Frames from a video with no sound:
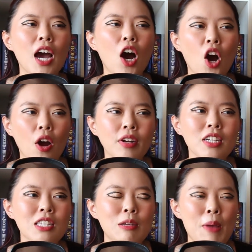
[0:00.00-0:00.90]

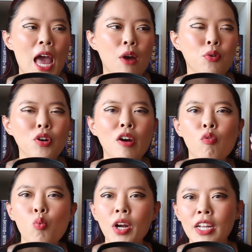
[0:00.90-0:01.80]
harness the power of
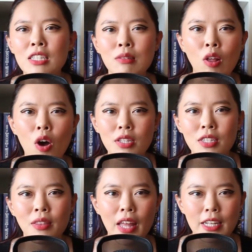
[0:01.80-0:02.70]
what is lost
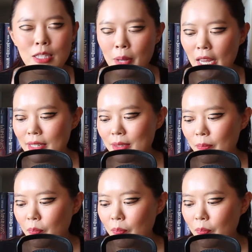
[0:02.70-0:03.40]
in that space.